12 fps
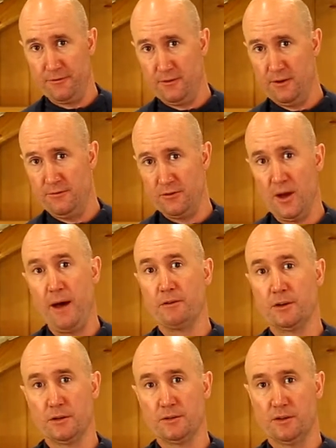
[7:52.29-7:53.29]
if you
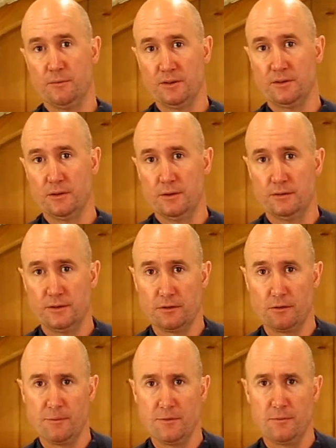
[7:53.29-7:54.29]
haven't got something to
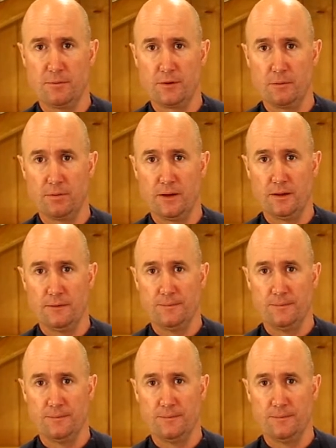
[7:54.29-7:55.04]
grip them properly.